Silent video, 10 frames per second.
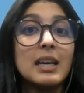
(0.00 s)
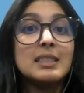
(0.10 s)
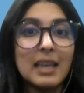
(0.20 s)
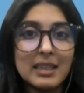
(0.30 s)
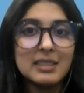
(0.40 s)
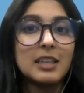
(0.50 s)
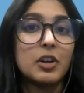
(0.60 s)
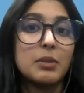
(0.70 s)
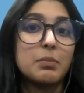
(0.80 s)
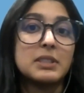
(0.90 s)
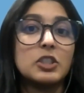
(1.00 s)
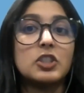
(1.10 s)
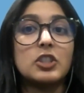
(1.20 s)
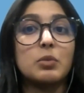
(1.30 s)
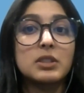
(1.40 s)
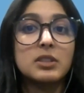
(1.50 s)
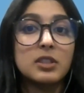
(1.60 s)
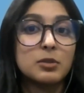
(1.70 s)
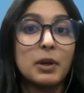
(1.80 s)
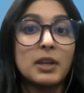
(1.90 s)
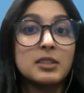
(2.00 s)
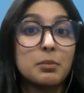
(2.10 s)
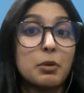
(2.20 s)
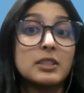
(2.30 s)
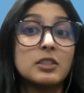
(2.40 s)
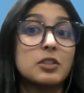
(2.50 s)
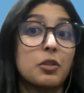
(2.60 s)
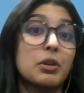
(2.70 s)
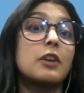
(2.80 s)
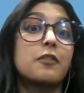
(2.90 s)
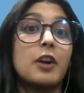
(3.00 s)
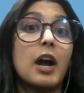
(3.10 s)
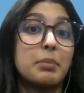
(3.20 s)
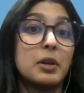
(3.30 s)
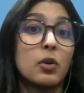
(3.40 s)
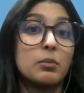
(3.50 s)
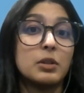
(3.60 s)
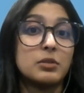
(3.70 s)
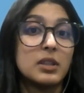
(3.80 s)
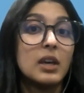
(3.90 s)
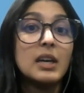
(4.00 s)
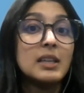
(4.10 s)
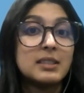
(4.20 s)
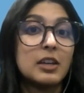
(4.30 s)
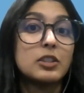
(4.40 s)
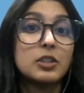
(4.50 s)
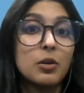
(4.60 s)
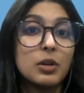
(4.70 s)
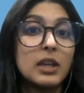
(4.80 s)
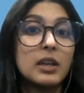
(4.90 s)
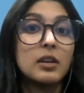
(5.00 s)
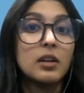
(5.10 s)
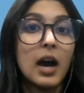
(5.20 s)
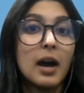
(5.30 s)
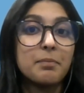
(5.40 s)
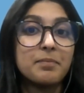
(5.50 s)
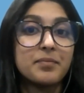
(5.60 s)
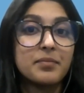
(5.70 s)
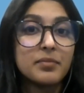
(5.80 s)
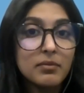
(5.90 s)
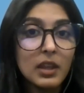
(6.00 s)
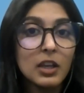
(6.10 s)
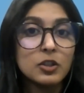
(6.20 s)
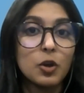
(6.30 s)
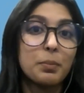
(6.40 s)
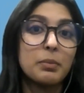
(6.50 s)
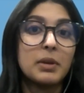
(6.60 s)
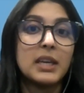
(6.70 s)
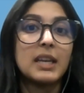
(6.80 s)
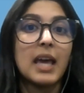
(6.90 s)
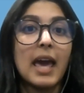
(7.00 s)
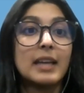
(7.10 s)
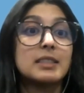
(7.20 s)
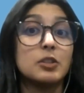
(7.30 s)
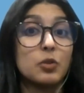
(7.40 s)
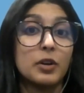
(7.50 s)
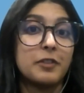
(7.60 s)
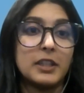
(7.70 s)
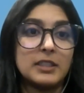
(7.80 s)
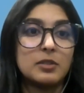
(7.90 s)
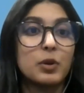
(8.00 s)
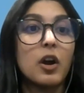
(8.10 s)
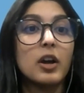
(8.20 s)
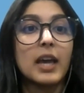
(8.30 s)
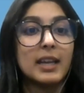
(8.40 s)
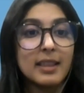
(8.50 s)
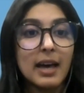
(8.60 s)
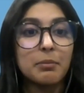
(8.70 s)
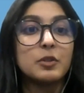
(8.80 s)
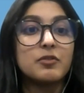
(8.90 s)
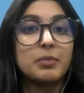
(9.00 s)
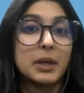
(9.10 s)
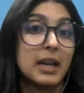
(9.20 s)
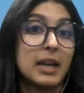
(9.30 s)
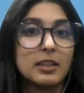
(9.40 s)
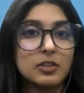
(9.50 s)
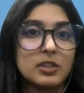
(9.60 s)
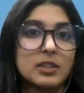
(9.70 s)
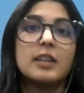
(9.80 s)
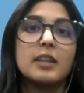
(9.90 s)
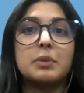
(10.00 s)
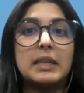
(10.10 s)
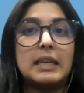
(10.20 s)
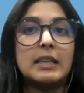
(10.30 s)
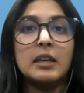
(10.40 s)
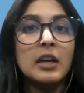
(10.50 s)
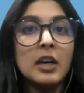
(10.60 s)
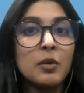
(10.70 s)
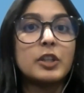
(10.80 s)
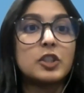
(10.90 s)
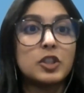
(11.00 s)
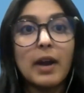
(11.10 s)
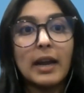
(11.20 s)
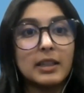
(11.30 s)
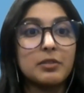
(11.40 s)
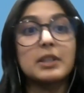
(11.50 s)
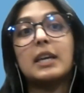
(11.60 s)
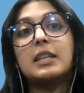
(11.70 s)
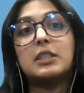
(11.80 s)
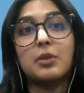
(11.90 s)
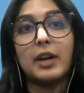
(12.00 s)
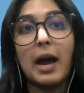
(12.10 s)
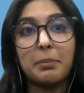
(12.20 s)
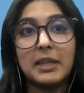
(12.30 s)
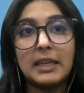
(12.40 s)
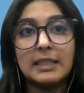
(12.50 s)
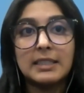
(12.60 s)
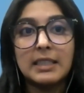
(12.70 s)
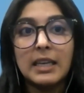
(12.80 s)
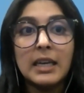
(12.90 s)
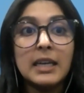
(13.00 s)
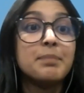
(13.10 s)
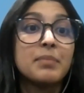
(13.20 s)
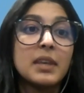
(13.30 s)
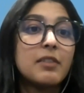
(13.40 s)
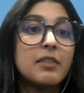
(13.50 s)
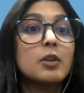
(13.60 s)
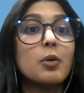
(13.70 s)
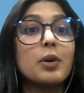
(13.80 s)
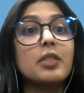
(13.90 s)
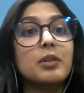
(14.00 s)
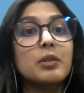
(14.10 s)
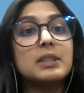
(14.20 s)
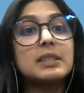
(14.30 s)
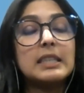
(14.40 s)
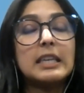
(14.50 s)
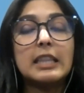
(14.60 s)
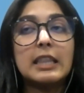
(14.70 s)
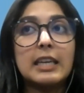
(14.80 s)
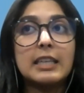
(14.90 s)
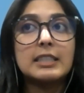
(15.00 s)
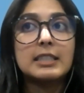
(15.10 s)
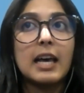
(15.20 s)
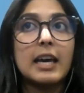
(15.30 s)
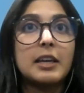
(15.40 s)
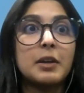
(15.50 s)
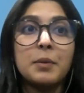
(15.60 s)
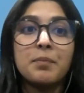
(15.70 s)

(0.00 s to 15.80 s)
sedentary position, which suppresses three of our happy hormones: serotonin, dopamine, and endorphins. We're not getting that movement and exercise we need, which directly relate to our happiness. Even going through and seeing things like